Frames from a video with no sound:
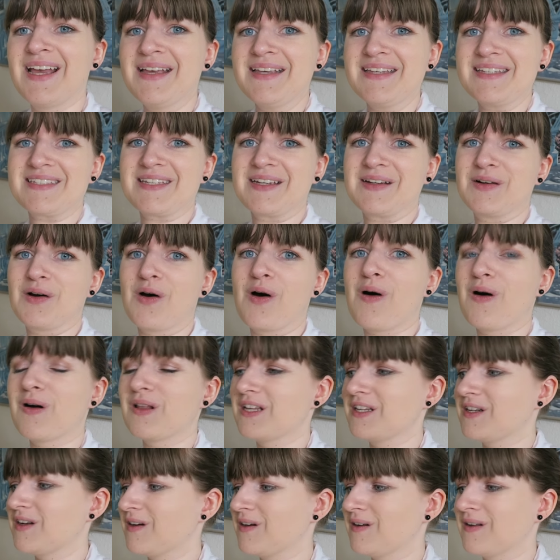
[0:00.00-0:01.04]
So
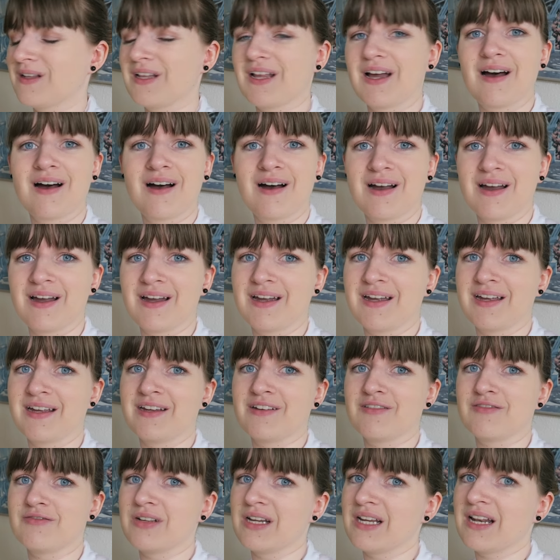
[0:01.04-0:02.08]
all in all, I
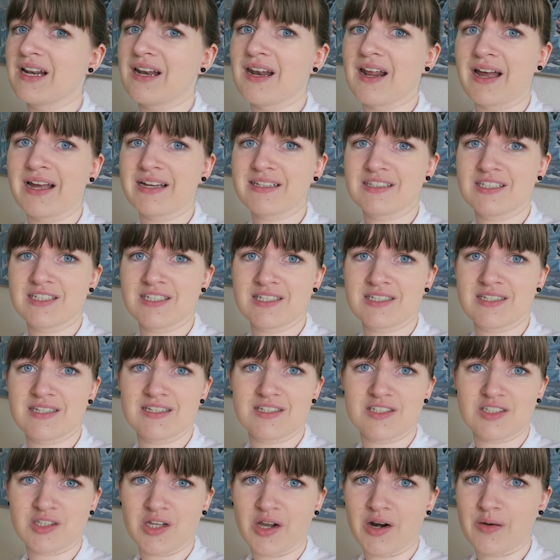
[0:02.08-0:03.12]
really liked this
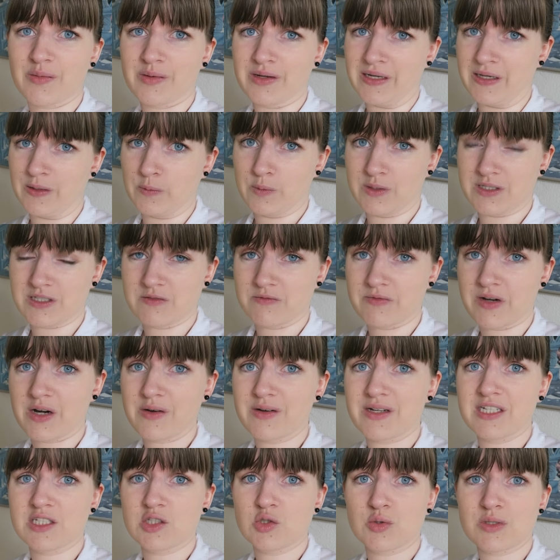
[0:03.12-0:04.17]
story. It was
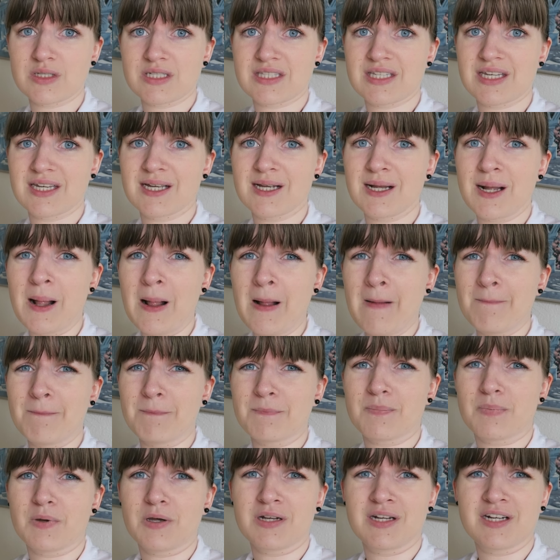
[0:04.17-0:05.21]
very interesting,
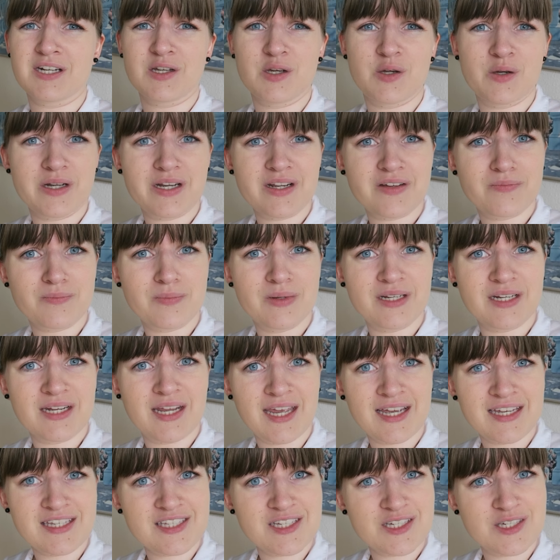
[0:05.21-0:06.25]
but it could have been
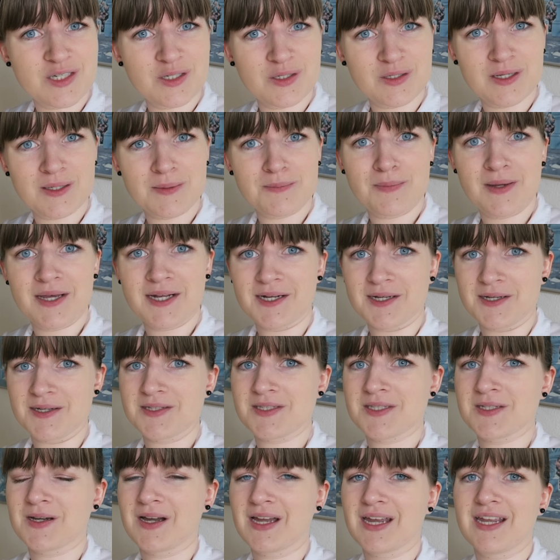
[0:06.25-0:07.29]
executed better,
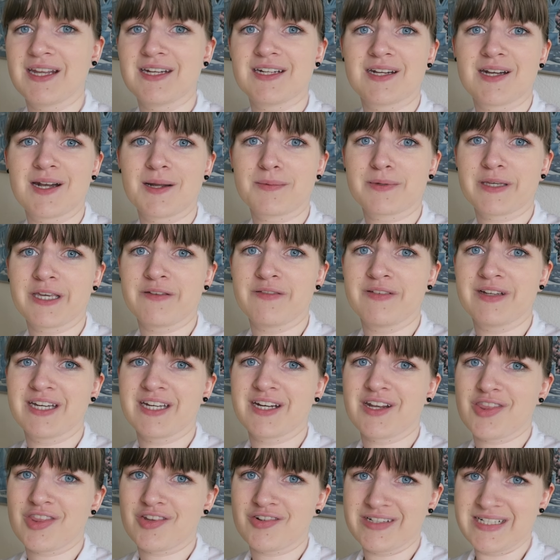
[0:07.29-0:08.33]
so I ended up giving
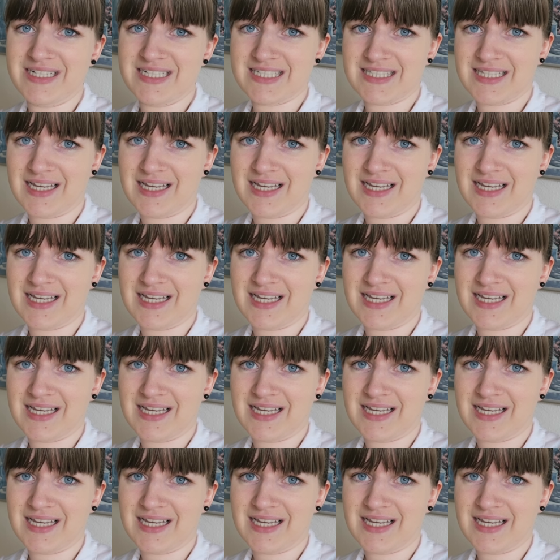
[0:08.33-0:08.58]
it 3